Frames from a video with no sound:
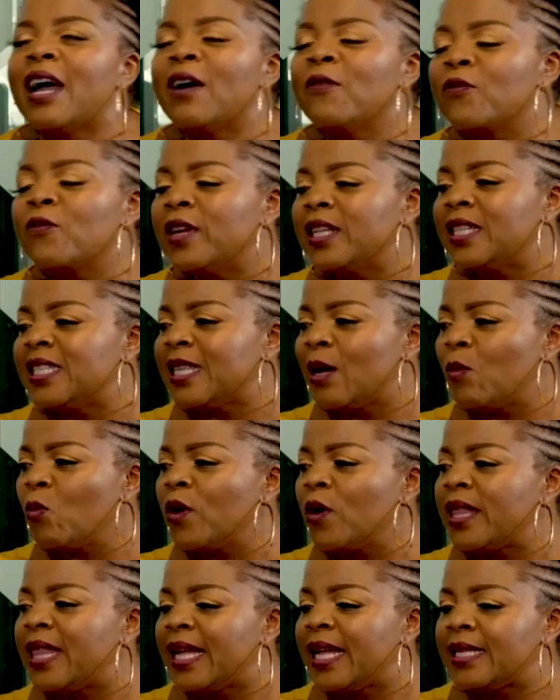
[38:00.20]
I've read
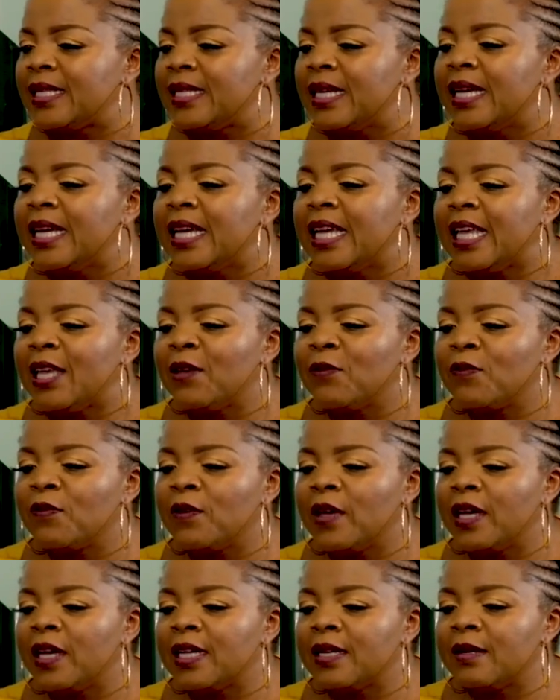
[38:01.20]
somewhere that if
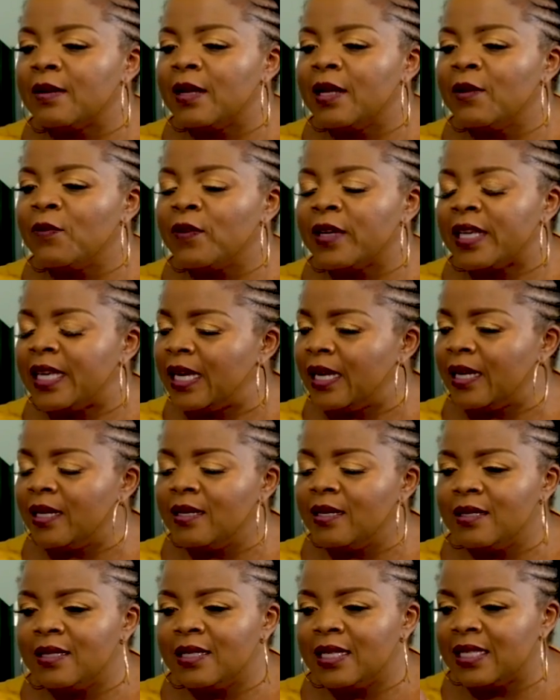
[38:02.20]
a kid
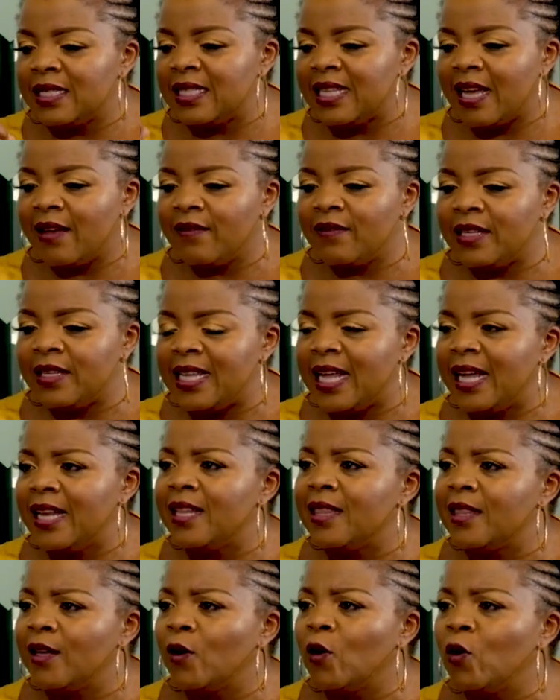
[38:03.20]
doesn't have a dad
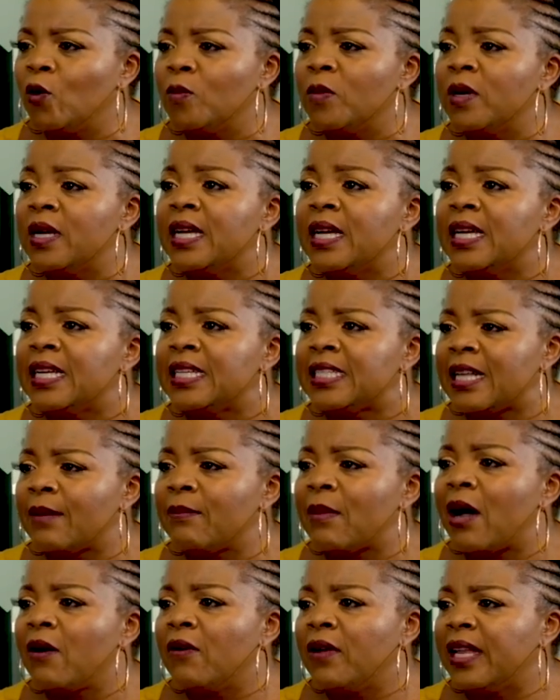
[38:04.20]
in the home,
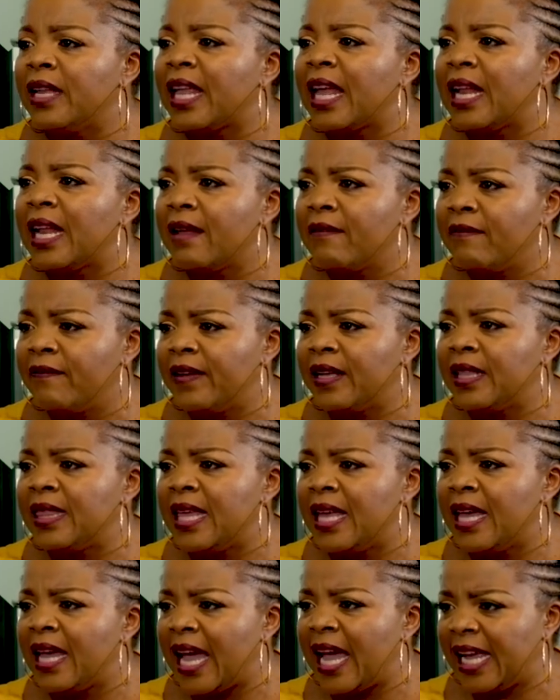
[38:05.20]
somehow it can affect
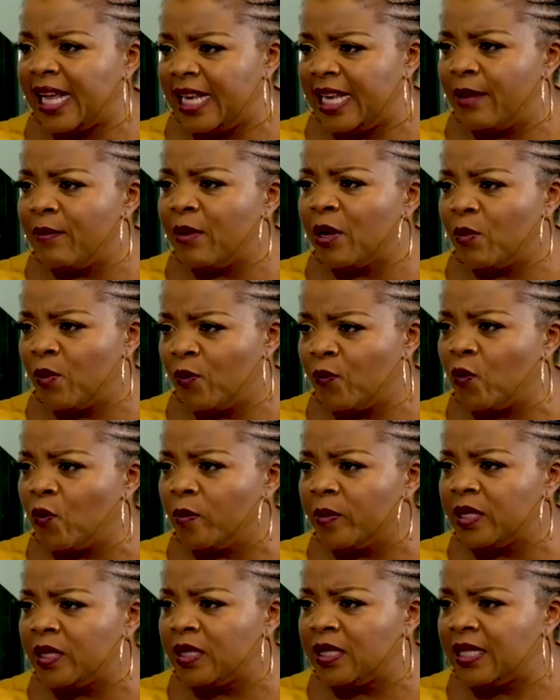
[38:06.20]
their academic
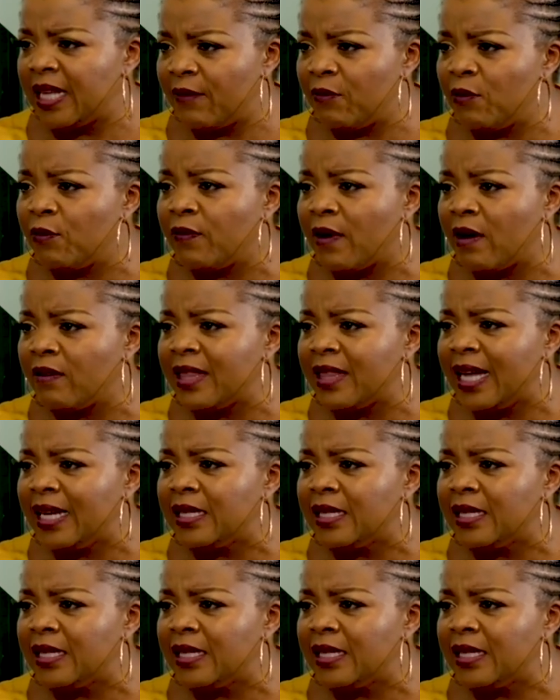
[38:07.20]
performance. Have you found that?